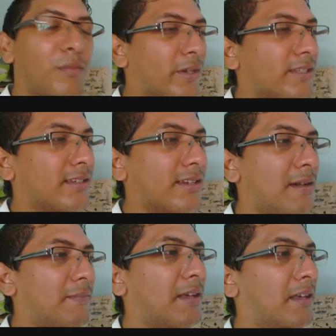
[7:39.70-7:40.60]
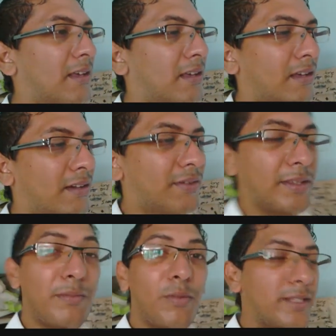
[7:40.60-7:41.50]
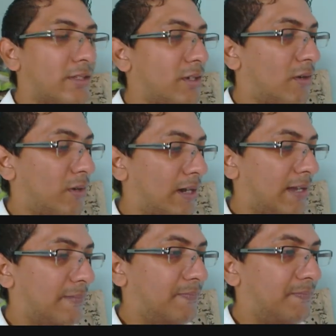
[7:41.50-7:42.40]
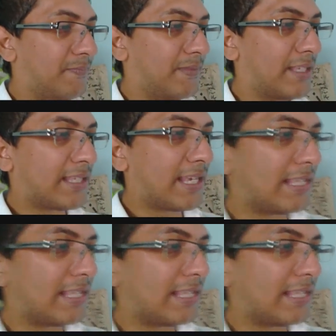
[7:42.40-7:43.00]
moistened up for the moment. So this